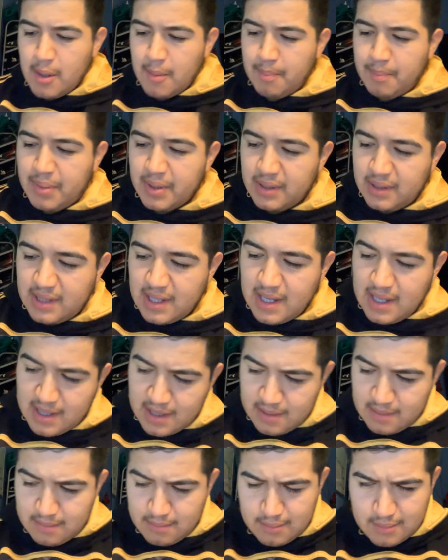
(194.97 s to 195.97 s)
But
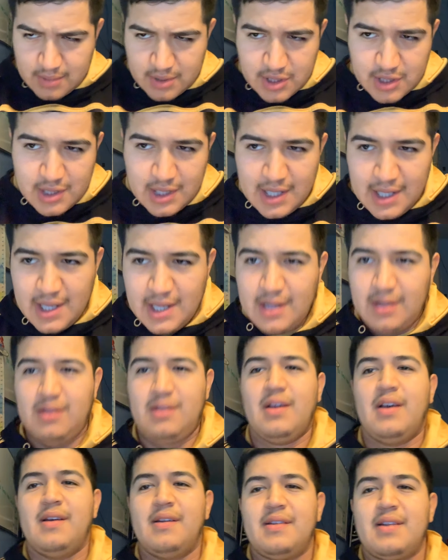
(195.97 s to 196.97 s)
then she
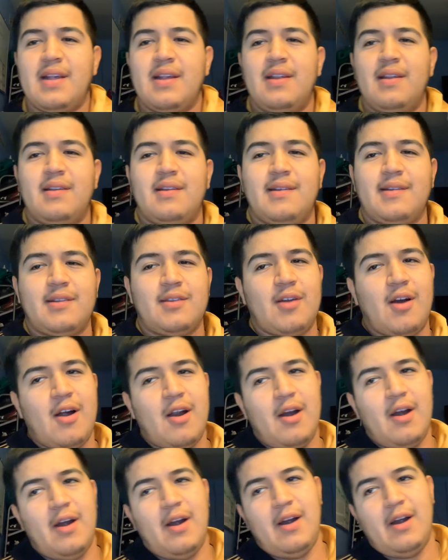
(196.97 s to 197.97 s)
does
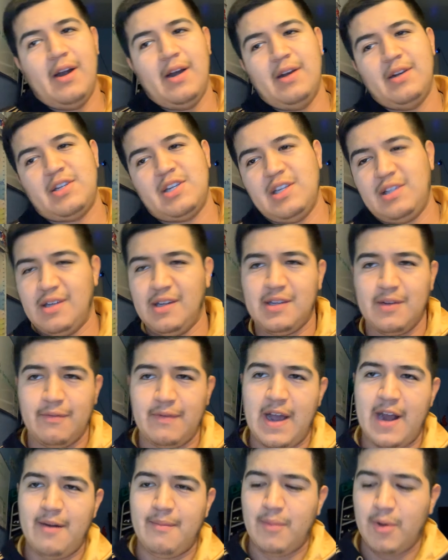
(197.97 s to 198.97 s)
start, she does
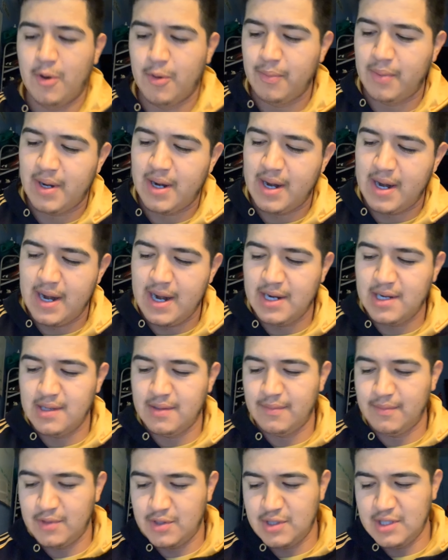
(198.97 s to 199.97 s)
invite him over
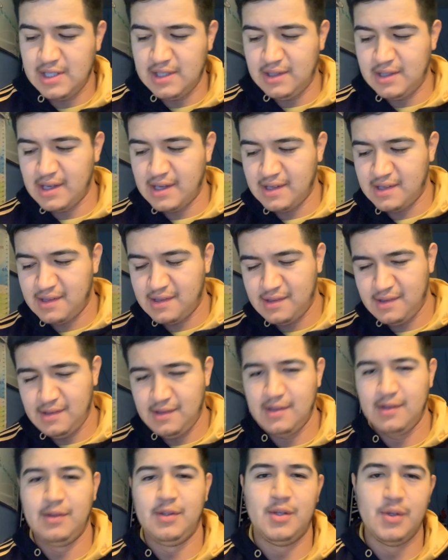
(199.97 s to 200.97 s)
and she does
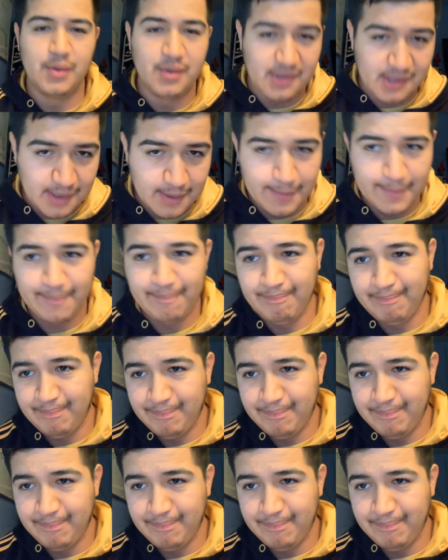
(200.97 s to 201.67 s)
seduce him.